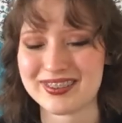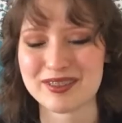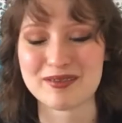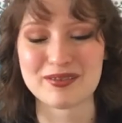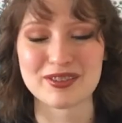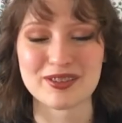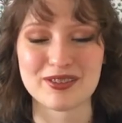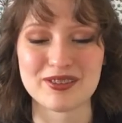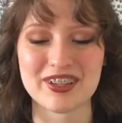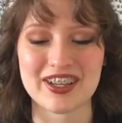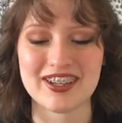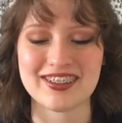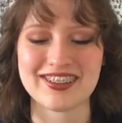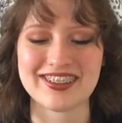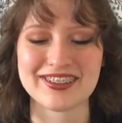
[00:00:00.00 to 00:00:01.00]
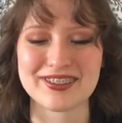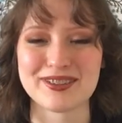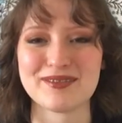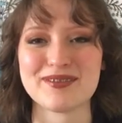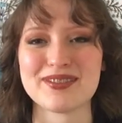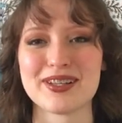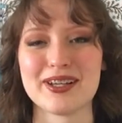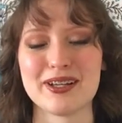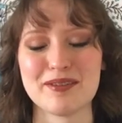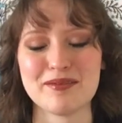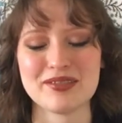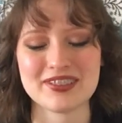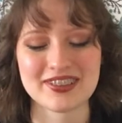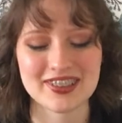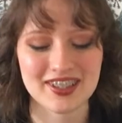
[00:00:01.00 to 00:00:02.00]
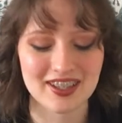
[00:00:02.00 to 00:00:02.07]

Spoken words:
I'm so careless sometimes.